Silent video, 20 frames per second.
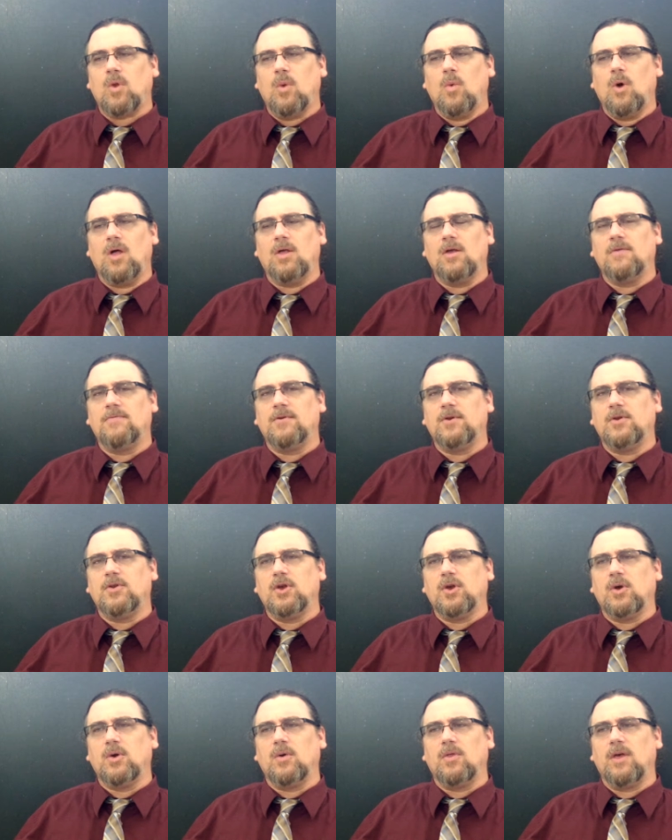Well, if you
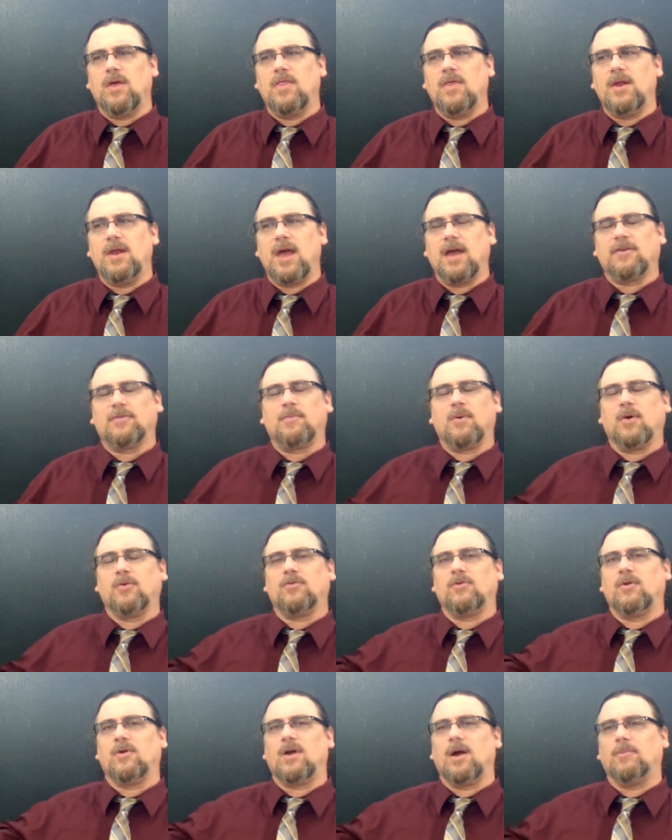do, then the next
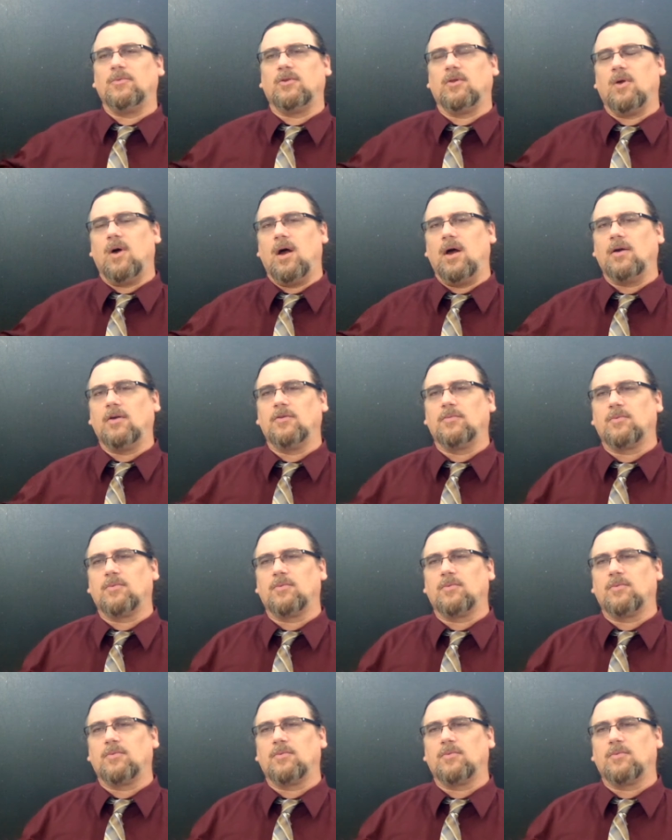person who comes along